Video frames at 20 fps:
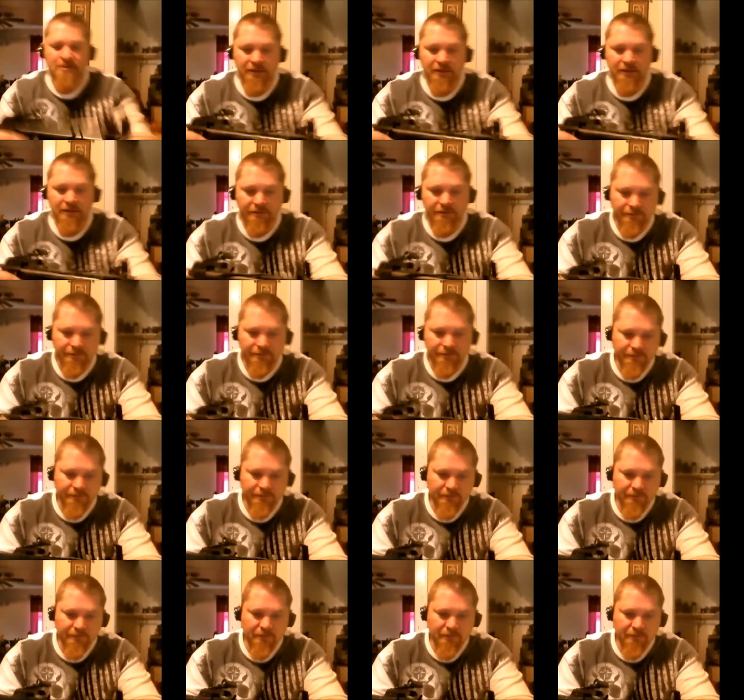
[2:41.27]
limb.
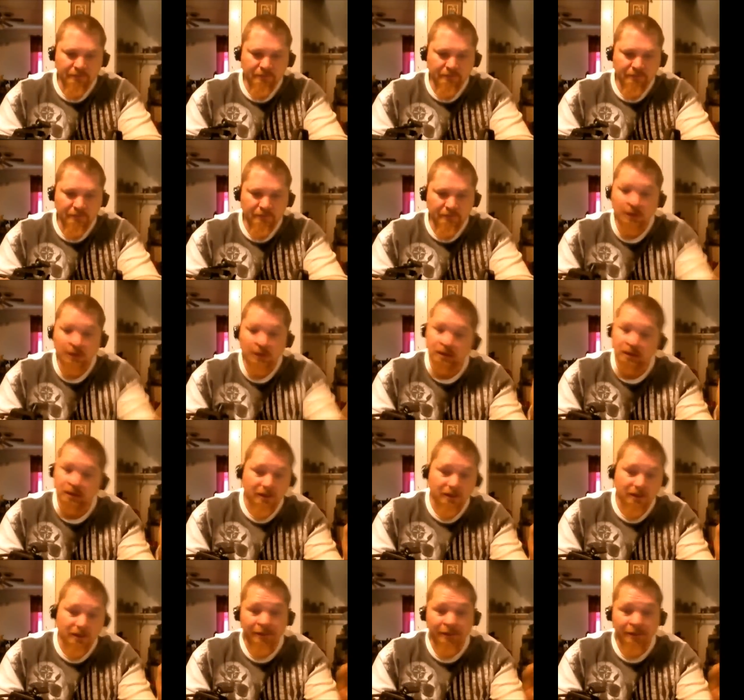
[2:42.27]

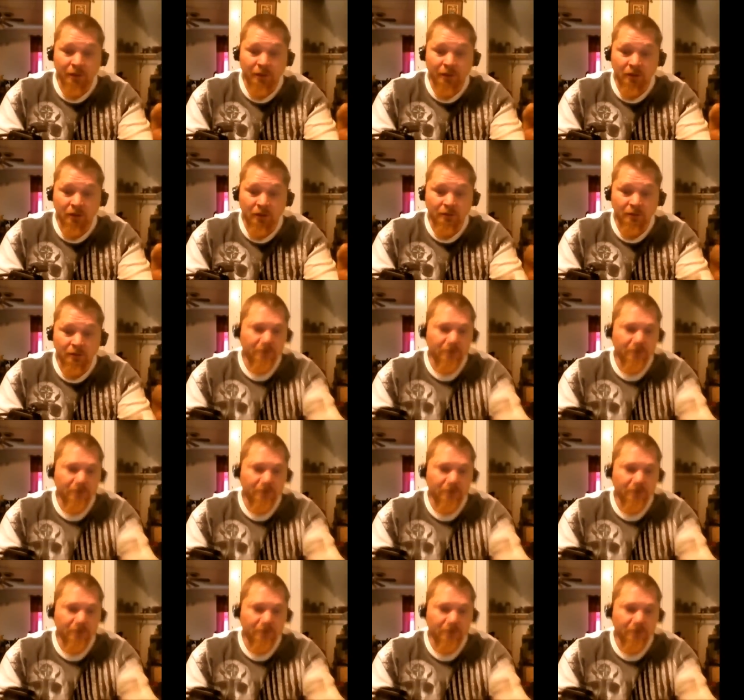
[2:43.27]
Light bulb.